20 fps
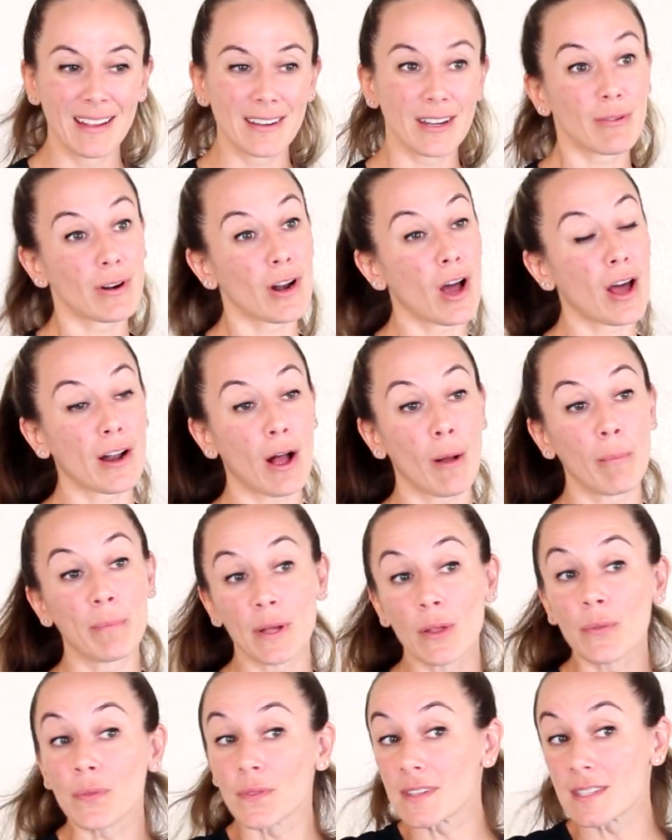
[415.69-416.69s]
And we're not all
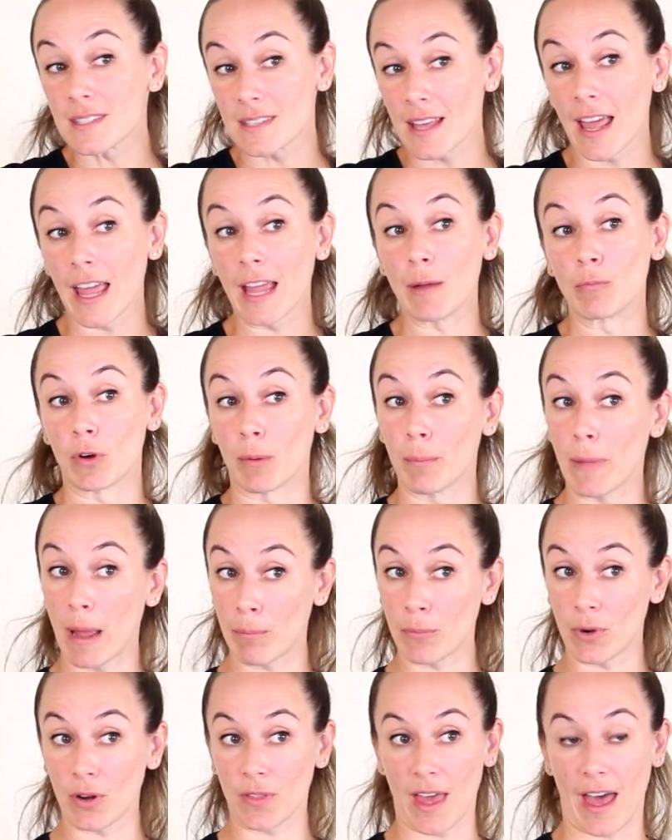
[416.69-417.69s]
built the same.
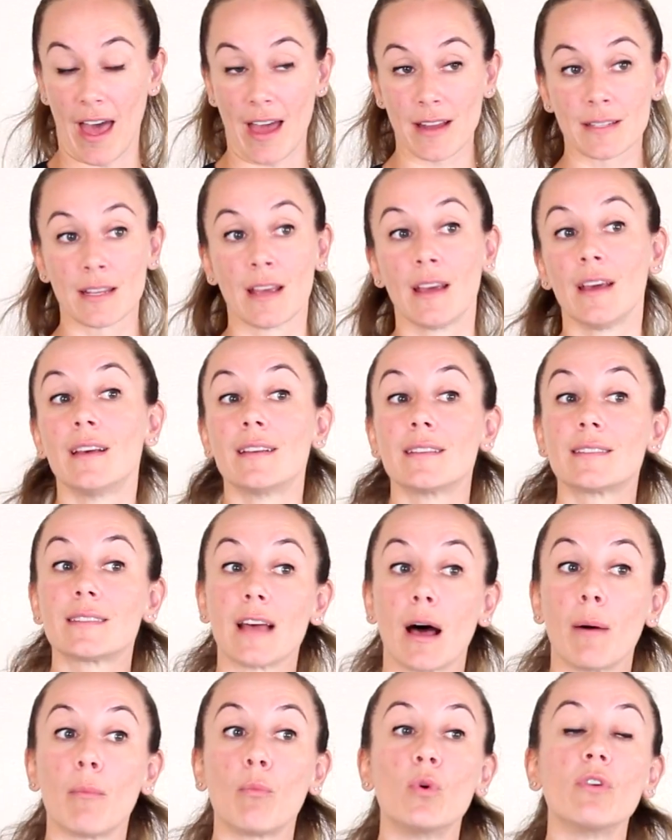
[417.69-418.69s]
Remember that.
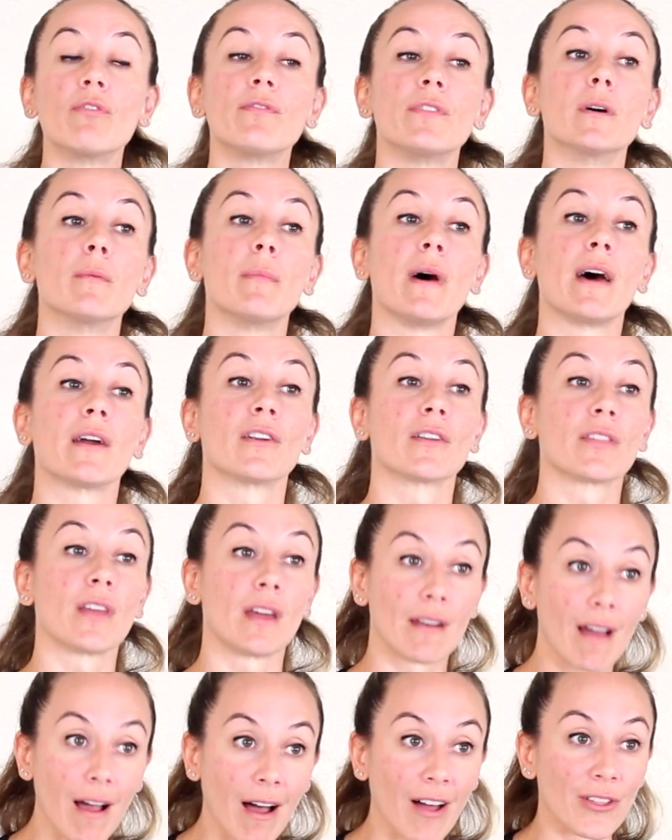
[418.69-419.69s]
Some will feel better
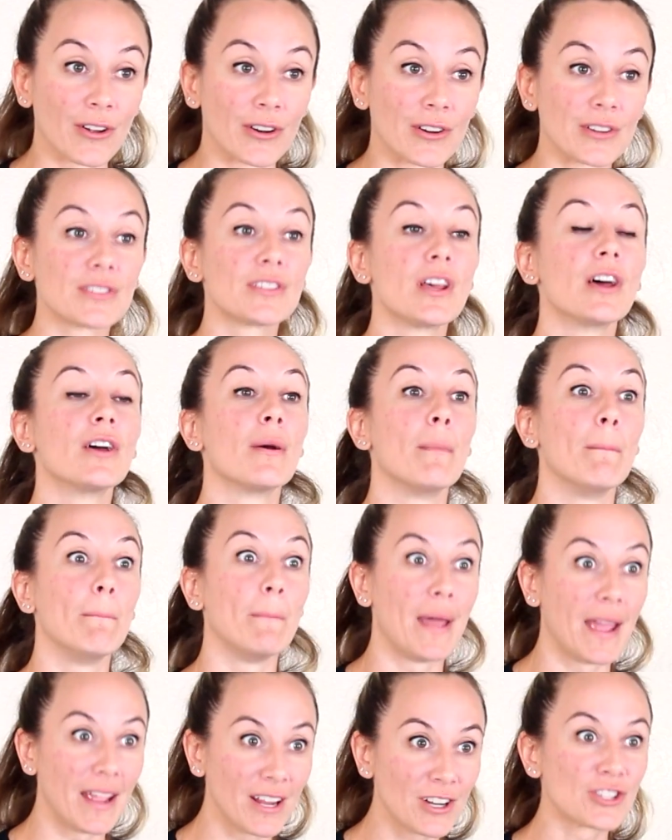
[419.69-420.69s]
than others.
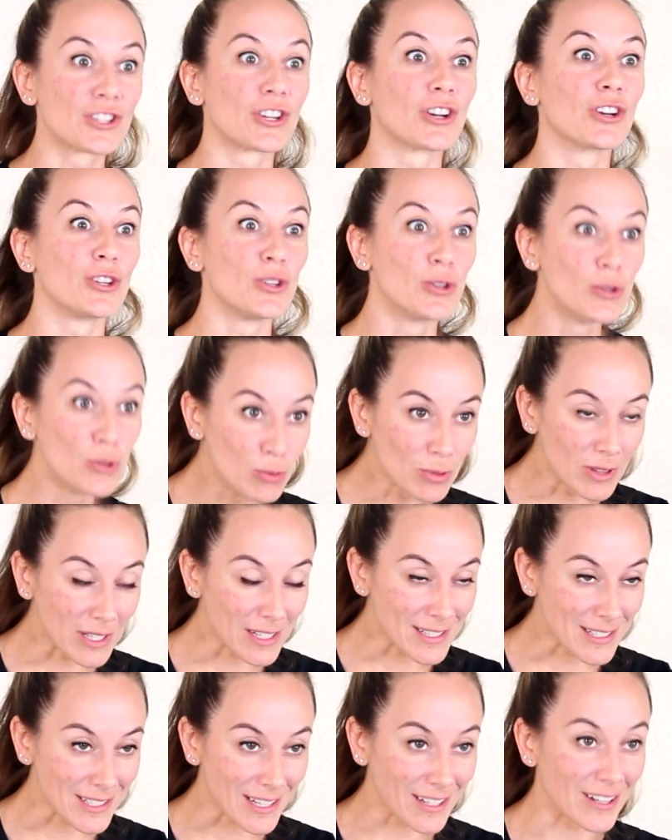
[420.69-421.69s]
Make sure you
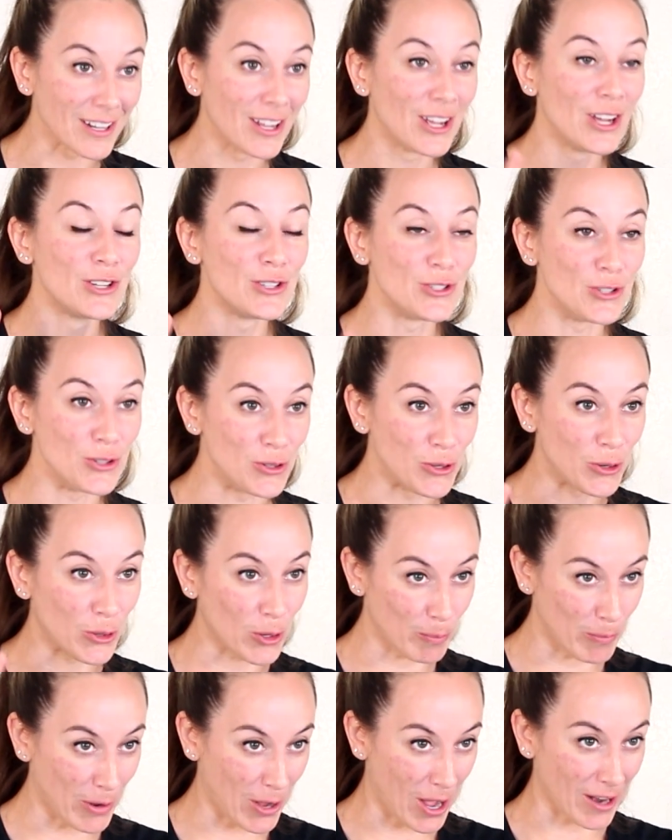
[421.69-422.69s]
listen to
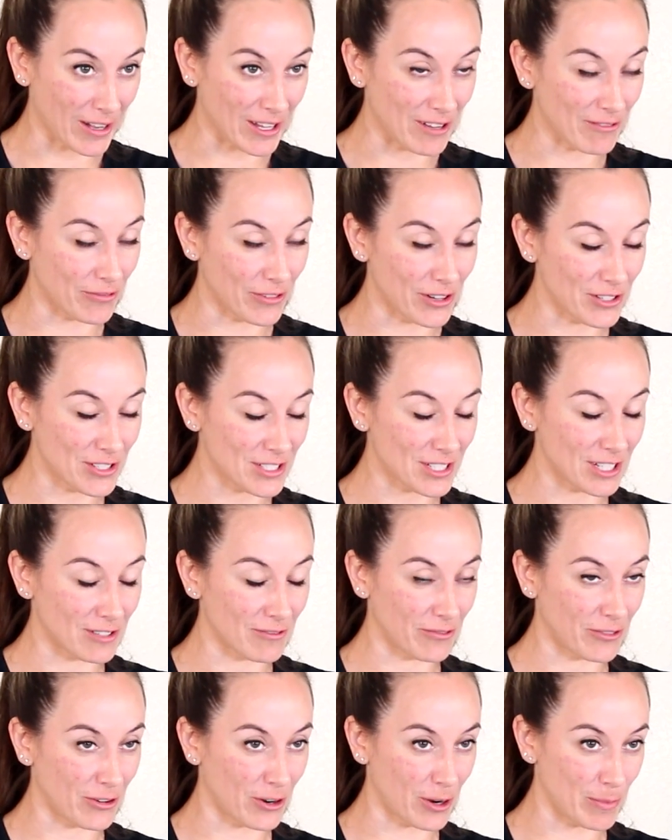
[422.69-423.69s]
your body first
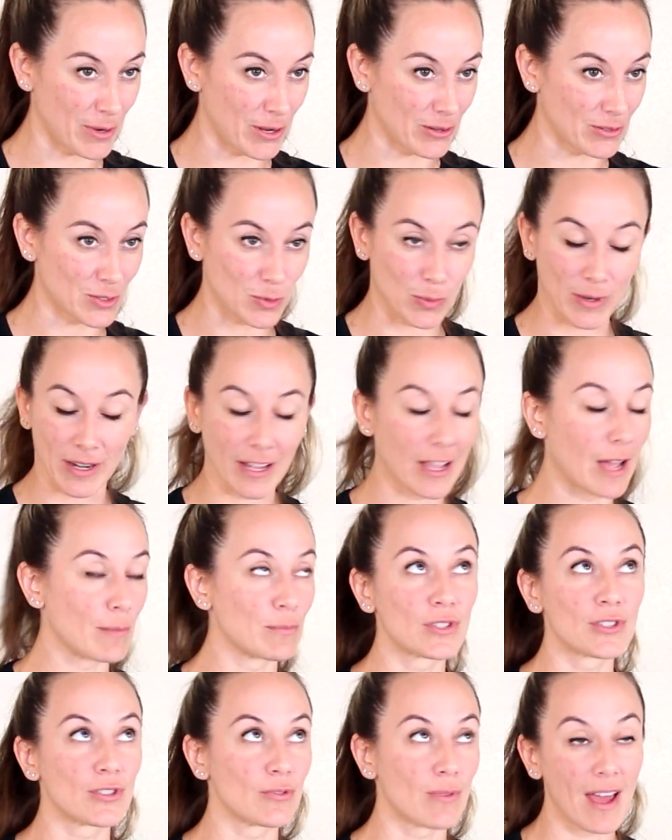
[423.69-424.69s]
and foremost when it
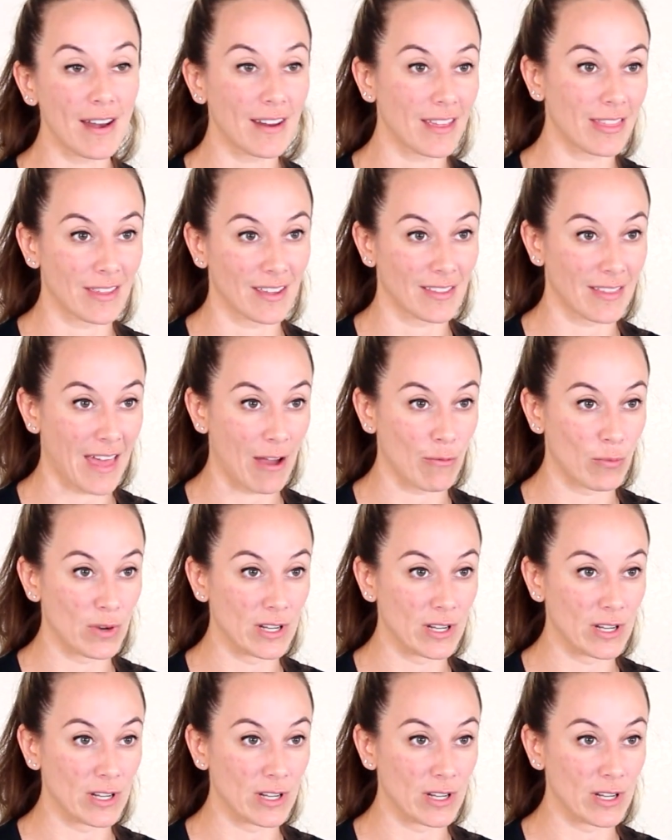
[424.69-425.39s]
comes to anything that